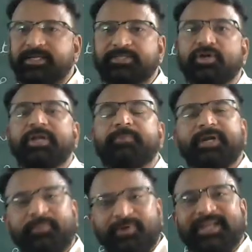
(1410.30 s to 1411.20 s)
does not
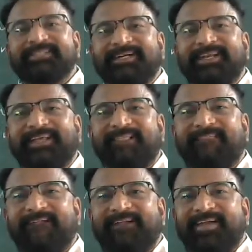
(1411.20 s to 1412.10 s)
depend upon density.
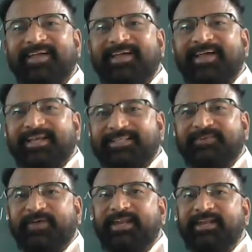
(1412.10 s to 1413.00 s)
Is
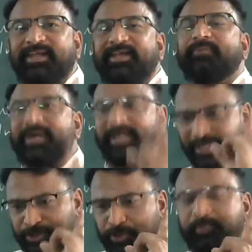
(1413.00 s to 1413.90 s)
it fine? But
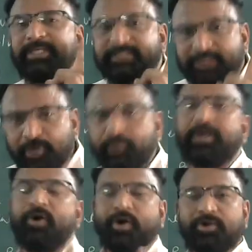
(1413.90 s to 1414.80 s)
it should be
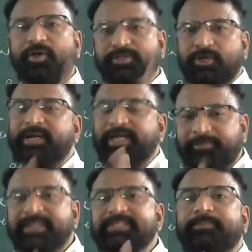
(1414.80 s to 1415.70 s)
soluble or non-soluble. It
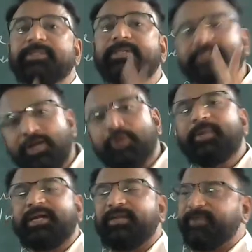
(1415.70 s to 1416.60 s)
depends upon the
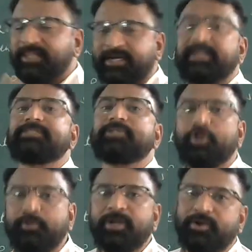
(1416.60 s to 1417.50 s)
solubility, whether it is
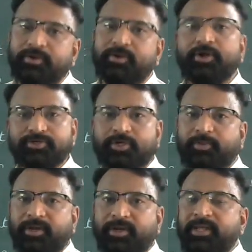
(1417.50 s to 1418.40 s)
soluble or
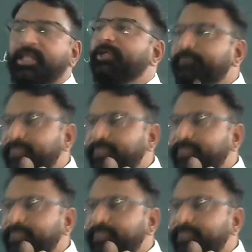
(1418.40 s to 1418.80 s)
non-soluble. If